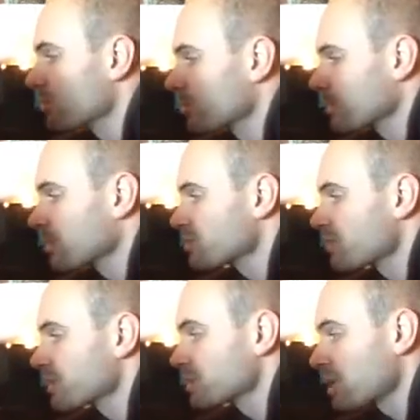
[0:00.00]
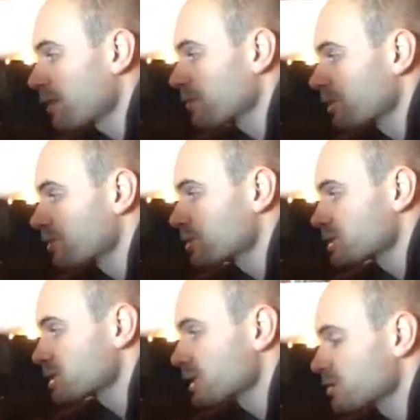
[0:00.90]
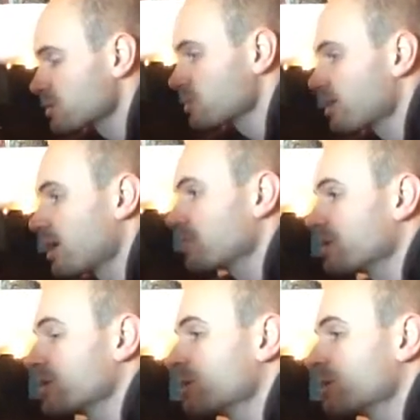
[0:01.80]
quarter notes, but the top number just tells you how many